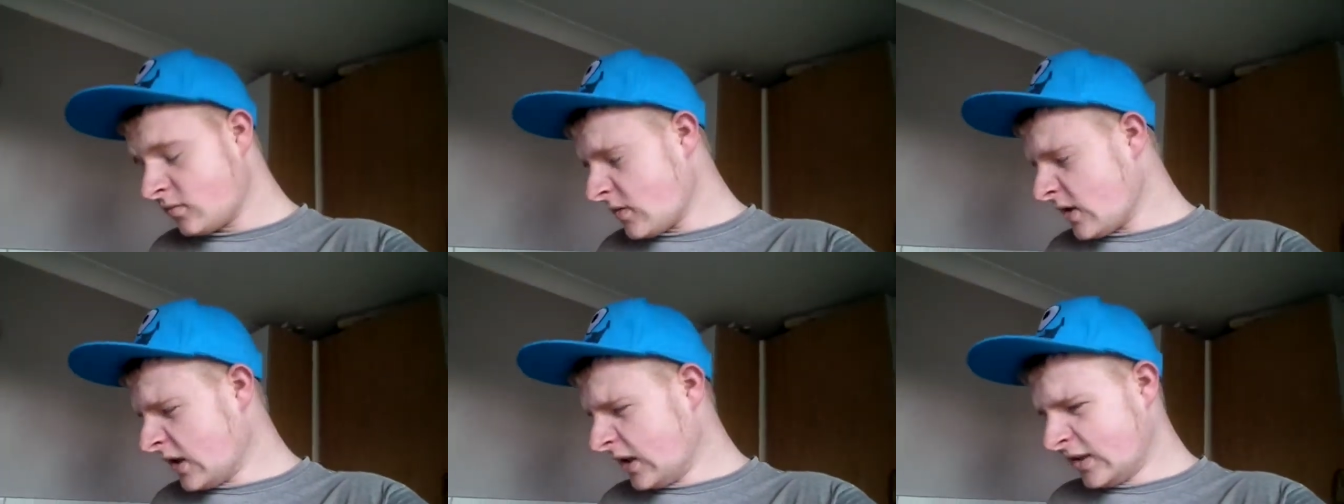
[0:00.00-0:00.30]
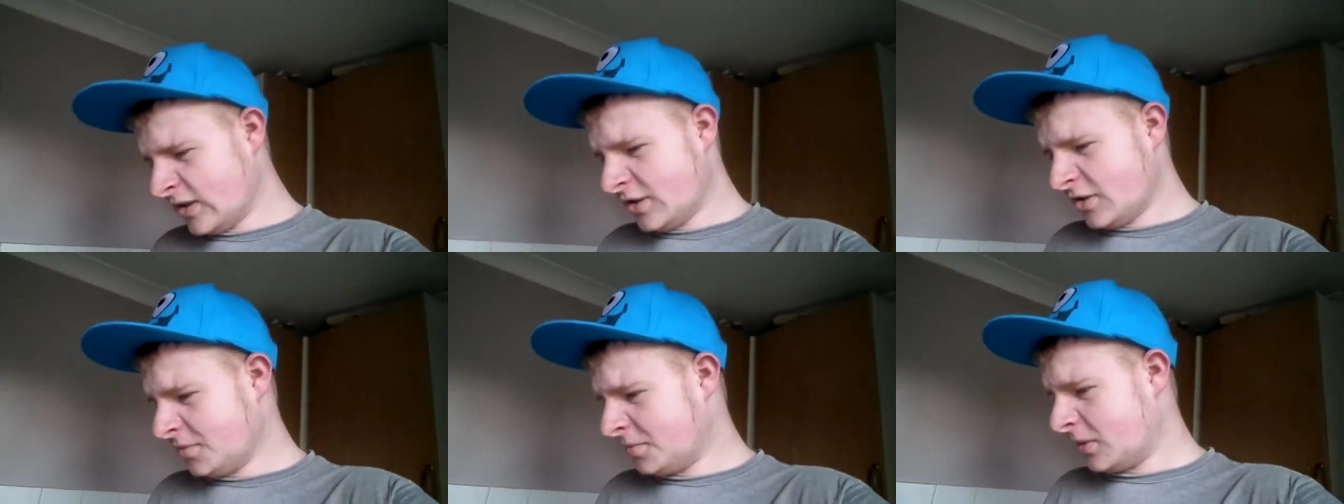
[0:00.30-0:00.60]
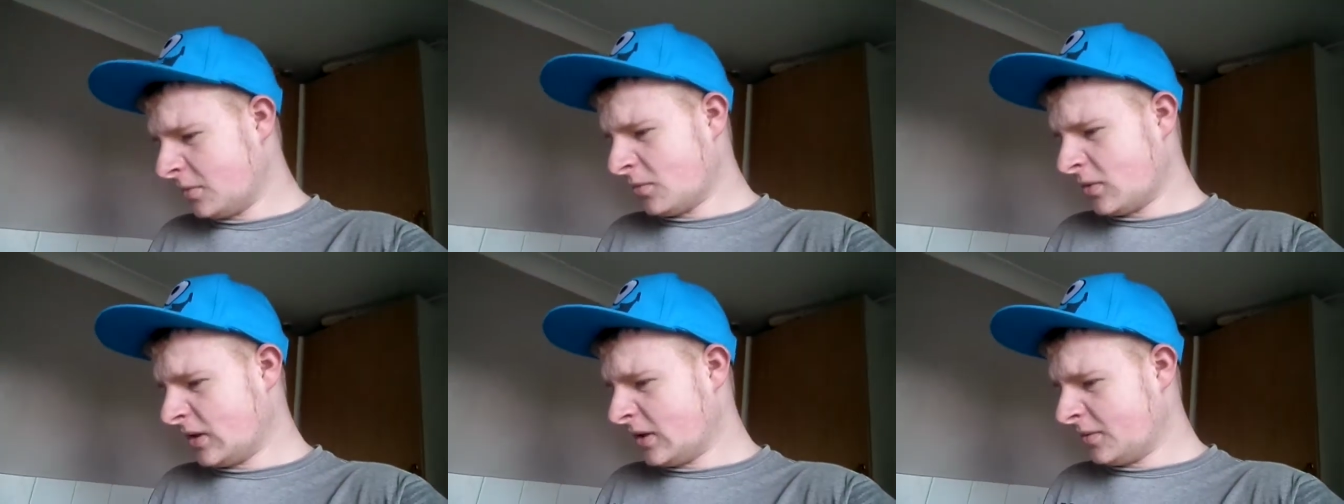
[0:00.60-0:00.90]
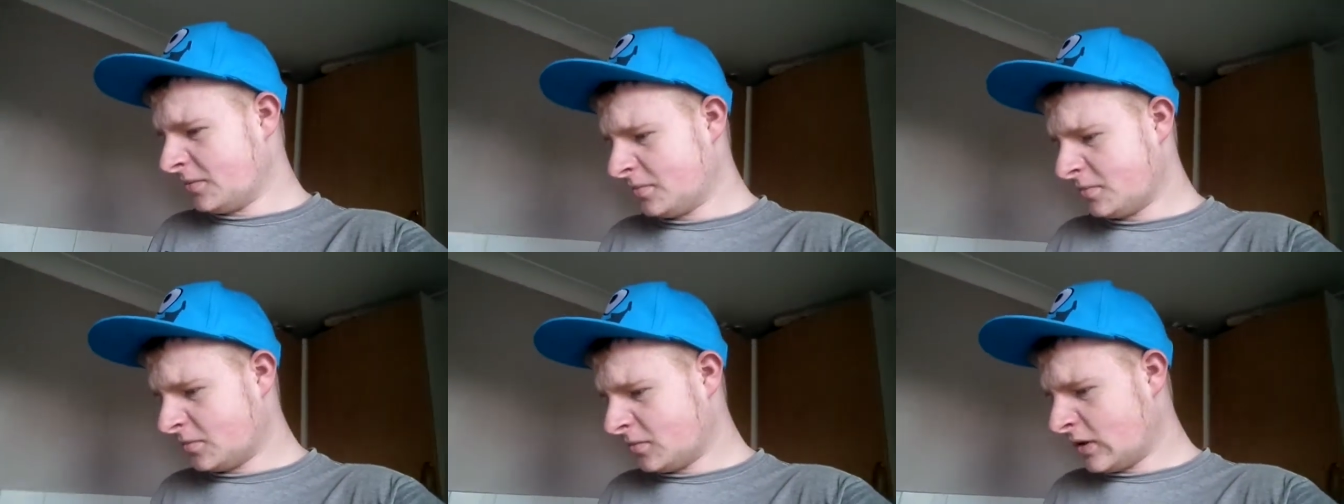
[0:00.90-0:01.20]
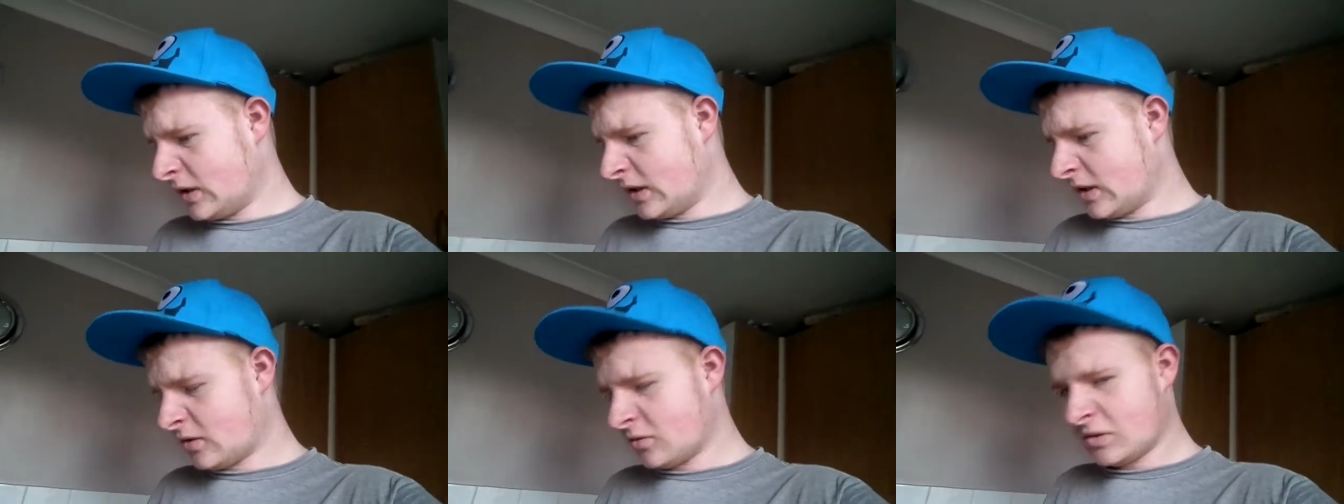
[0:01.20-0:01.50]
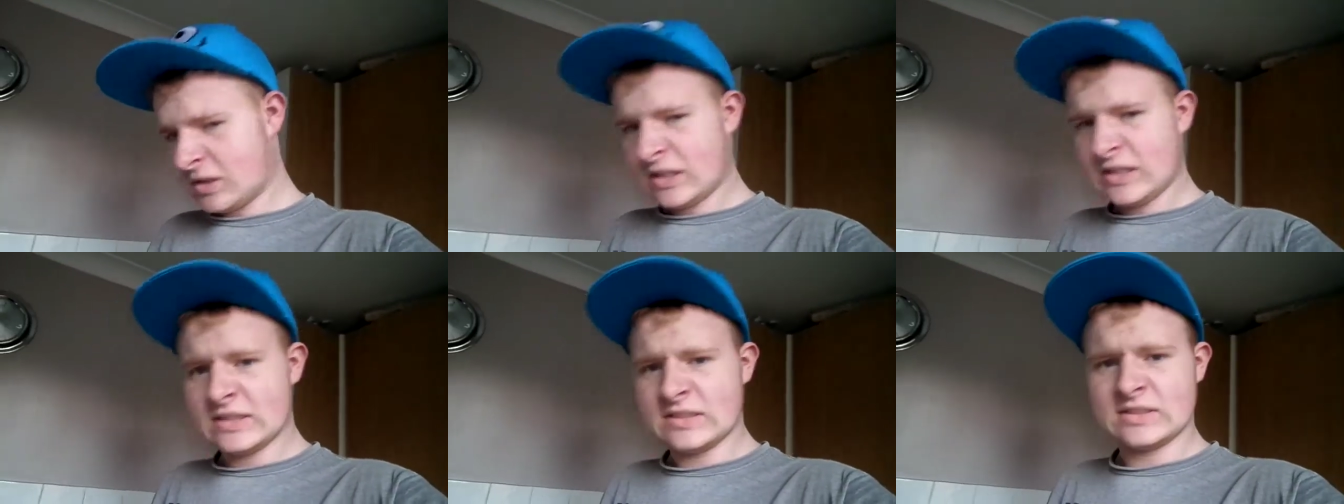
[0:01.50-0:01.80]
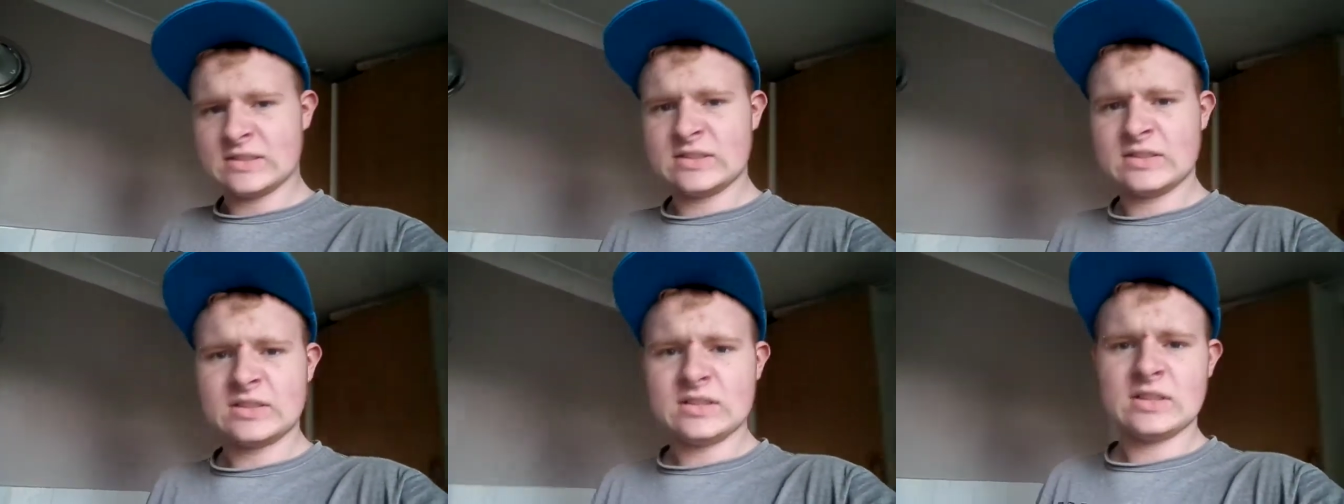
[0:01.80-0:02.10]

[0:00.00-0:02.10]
it's just been one of them weird old days.